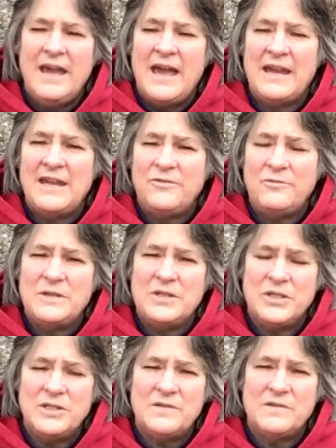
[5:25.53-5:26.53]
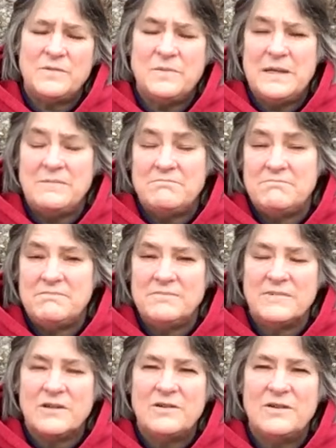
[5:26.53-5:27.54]
And if we choose, we
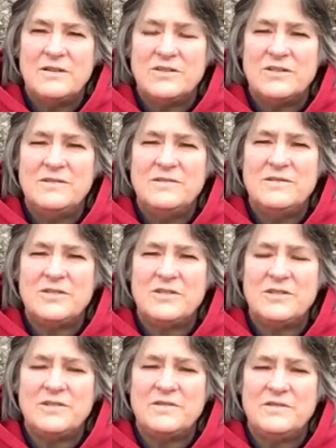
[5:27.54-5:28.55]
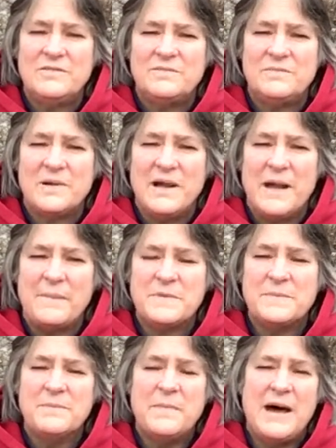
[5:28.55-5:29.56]
could choose to
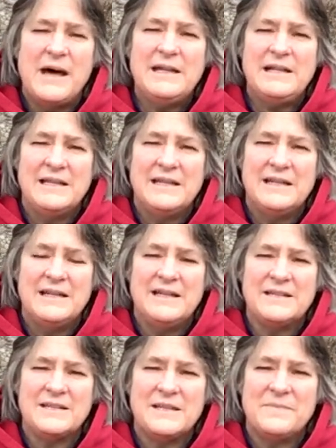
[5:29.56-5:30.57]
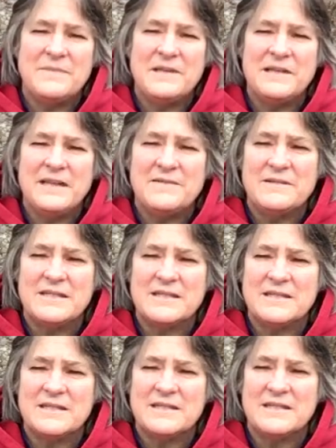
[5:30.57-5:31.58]
perhaps model it on something that was
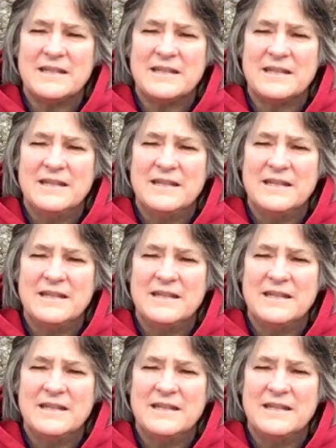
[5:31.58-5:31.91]
existing.